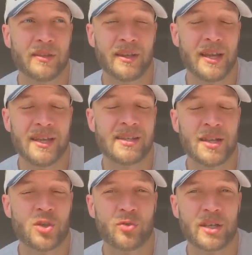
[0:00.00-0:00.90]
His
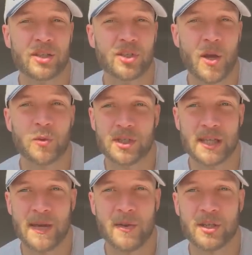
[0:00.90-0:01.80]
injury is so
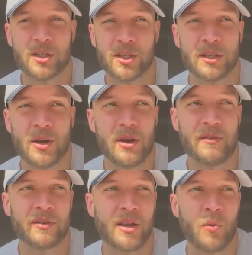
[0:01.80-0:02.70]
serious, you don't
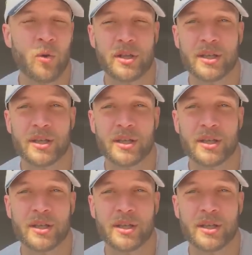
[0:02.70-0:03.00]
even know what you're